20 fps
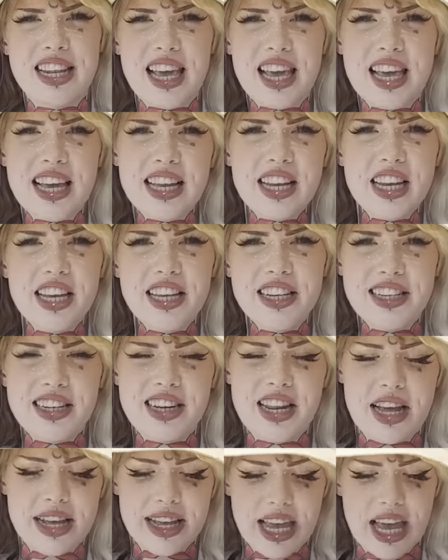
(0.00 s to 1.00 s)
England, and
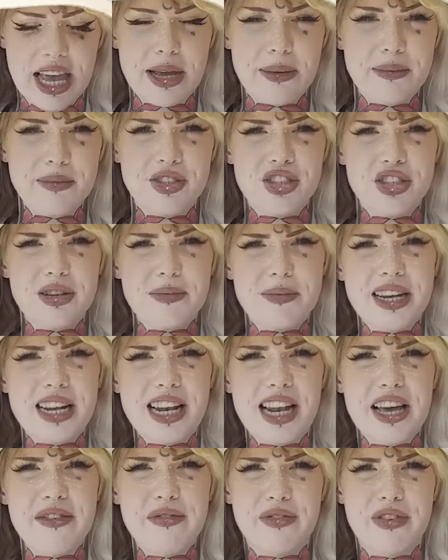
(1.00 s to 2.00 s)
I came to
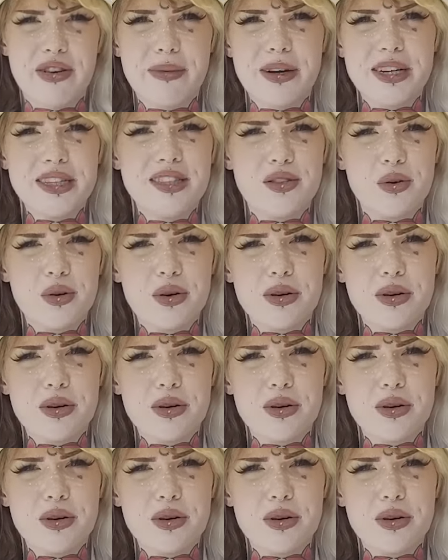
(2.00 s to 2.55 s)
Medlife for a breast